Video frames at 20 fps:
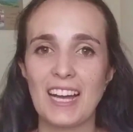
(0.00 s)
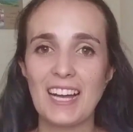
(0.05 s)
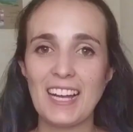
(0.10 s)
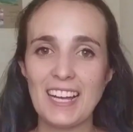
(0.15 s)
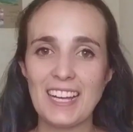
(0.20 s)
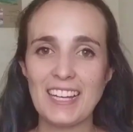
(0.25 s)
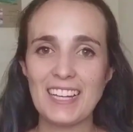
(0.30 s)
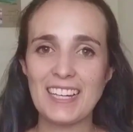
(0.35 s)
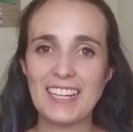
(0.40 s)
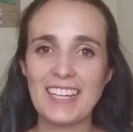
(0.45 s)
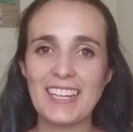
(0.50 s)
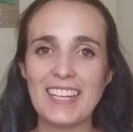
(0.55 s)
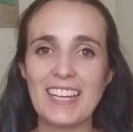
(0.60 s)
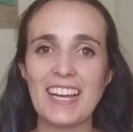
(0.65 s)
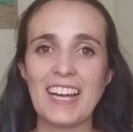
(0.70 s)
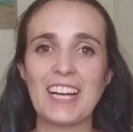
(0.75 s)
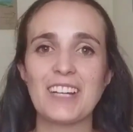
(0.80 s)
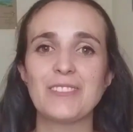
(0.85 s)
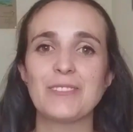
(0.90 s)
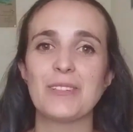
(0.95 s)
Hi,
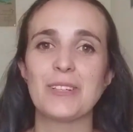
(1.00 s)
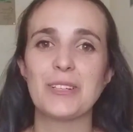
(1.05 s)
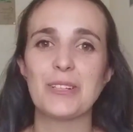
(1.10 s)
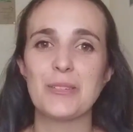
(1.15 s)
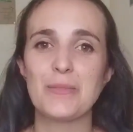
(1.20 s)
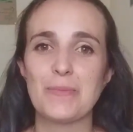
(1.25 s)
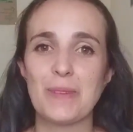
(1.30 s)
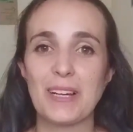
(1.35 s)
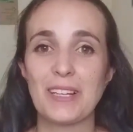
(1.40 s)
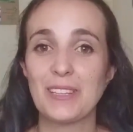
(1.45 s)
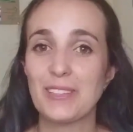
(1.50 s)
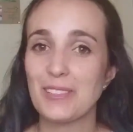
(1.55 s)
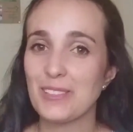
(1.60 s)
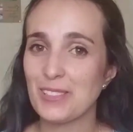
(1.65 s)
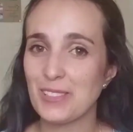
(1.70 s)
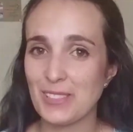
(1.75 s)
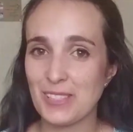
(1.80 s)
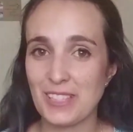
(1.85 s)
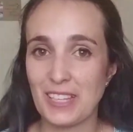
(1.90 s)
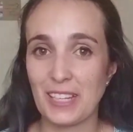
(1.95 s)
and welcome back to
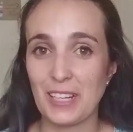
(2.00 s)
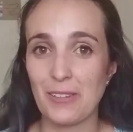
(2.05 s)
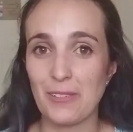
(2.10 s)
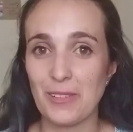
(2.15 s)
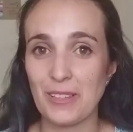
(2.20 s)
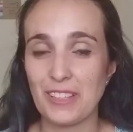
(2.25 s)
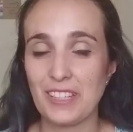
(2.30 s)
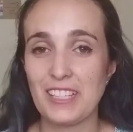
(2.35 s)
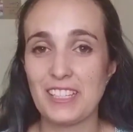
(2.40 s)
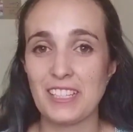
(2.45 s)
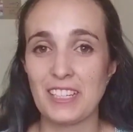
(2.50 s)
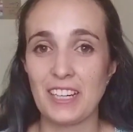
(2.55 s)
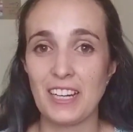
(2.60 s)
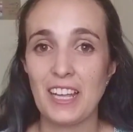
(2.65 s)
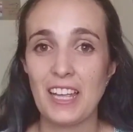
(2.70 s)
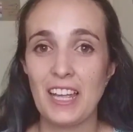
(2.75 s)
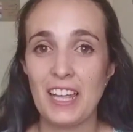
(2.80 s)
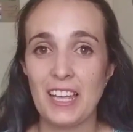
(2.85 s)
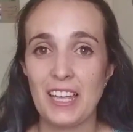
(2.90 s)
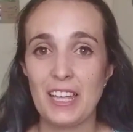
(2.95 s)
Sustainable Teacher.
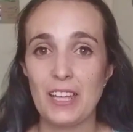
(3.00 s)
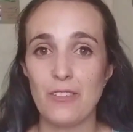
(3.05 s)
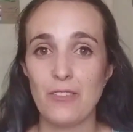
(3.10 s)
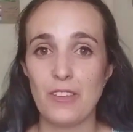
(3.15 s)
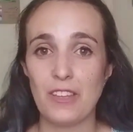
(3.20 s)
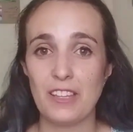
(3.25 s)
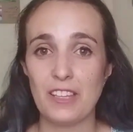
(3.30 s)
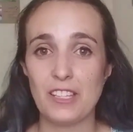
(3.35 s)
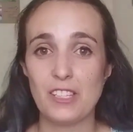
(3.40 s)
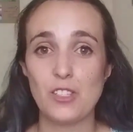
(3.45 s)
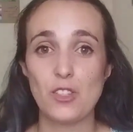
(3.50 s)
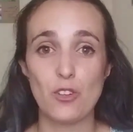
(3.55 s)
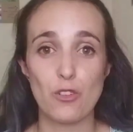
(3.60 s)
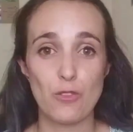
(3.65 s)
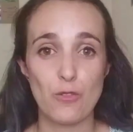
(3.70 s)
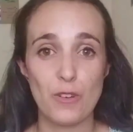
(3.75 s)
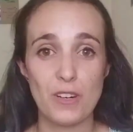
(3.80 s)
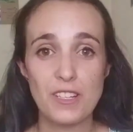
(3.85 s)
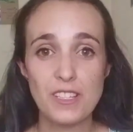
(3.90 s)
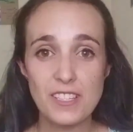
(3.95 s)
If it is your
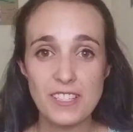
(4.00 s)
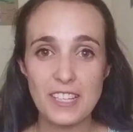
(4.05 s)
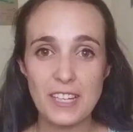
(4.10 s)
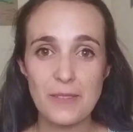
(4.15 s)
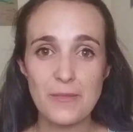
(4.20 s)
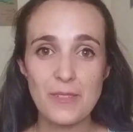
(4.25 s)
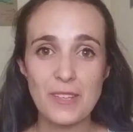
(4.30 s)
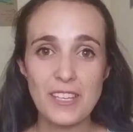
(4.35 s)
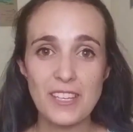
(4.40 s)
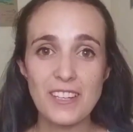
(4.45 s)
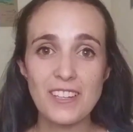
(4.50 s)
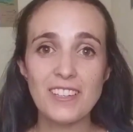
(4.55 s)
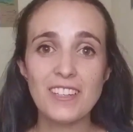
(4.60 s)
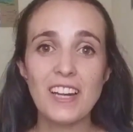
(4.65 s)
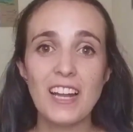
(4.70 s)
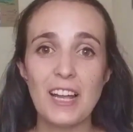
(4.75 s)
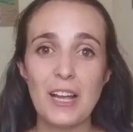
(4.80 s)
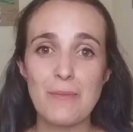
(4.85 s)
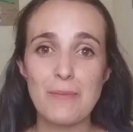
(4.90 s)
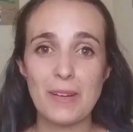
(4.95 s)
first time here,
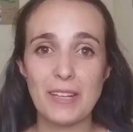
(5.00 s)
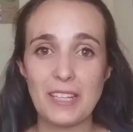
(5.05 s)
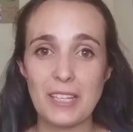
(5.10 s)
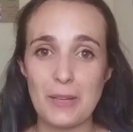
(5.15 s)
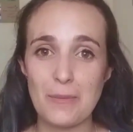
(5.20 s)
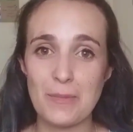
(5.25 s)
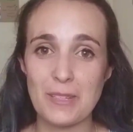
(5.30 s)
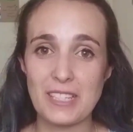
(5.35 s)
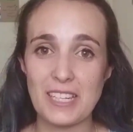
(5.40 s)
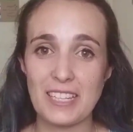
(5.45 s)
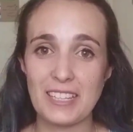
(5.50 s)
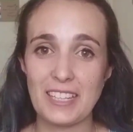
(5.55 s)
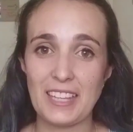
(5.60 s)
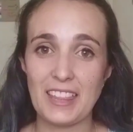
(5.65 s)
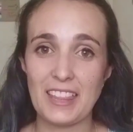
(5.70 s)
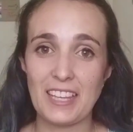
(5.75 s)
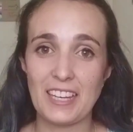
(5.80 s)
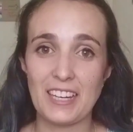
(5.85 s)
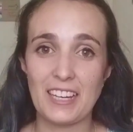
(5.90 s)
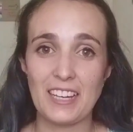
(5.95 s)
my name is
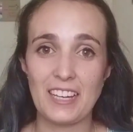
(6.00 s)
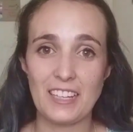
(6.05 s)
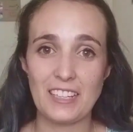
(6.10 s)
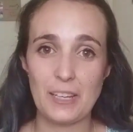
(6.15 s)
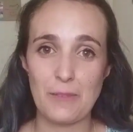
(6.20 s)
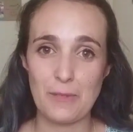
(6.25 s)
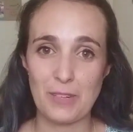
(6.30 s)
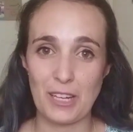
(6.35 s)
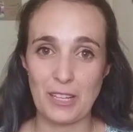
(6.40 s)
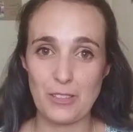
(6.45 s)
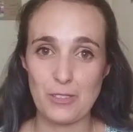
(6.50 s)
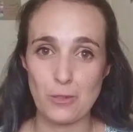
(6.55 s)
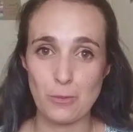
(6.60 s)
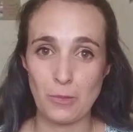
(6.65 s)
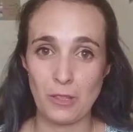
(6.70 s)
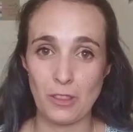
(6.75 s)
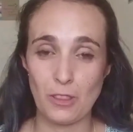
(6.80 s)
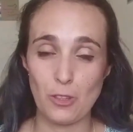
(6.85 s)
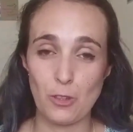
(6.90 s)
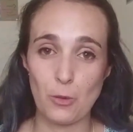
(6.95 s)
Leticia and I'm glad to
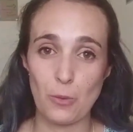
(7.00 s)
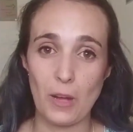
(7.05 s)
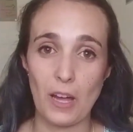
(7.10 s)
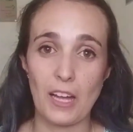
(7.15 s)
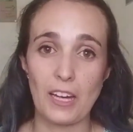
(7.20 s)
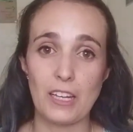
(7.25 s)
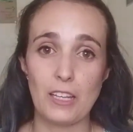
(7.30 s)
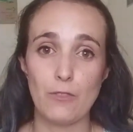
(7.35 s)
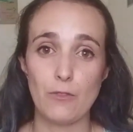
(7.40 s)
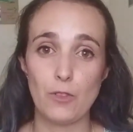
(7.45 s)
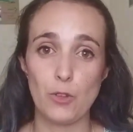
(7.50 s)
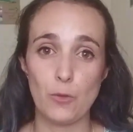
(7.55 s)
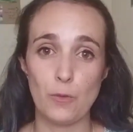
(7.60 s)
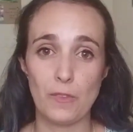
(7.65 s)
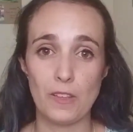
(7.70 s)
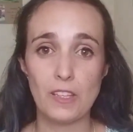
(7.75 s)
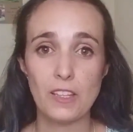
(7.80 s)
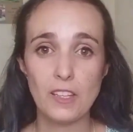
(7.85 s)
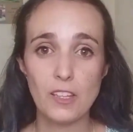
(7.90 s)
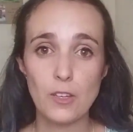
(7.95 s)
meet you. And if you've
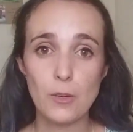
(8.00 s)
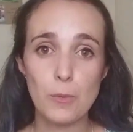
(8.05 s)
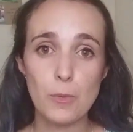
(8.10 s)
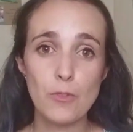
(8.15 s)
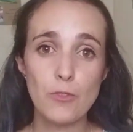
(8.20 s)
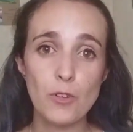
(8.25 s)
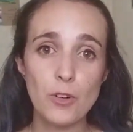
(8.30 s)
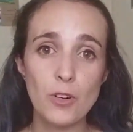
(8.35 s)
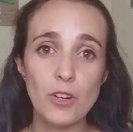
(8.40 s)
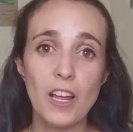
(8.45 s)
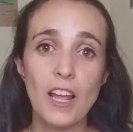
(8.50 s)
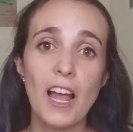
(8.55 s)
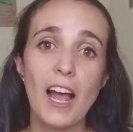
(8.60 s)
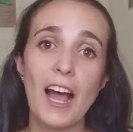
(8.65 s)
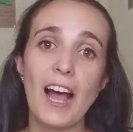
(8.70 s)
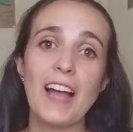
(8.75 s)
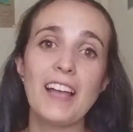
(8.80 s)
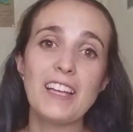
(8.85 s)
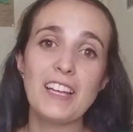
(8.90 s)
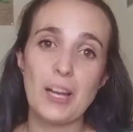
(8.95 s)
been here before,
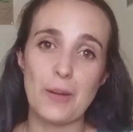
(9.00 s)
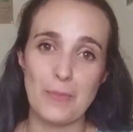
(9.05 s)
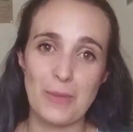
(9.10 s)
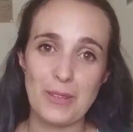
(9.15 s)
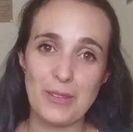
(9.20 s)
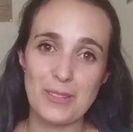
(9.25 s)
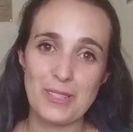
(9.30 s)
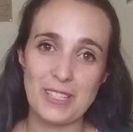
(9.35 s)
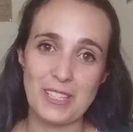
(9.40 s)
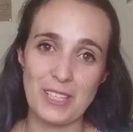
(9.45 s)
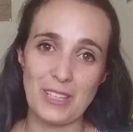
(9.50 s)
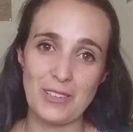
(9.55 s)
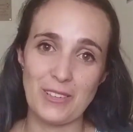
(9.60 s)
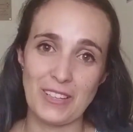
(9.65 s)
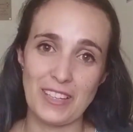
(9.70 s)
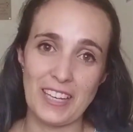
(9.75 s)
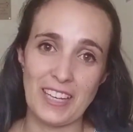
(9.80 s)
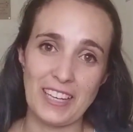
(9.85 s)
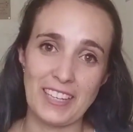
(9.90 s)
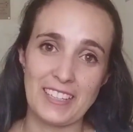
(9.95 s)
I'm happy to see you
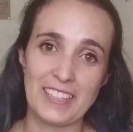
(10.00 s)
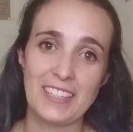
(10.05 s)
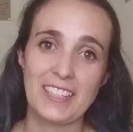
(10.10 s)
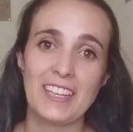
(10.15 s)
again.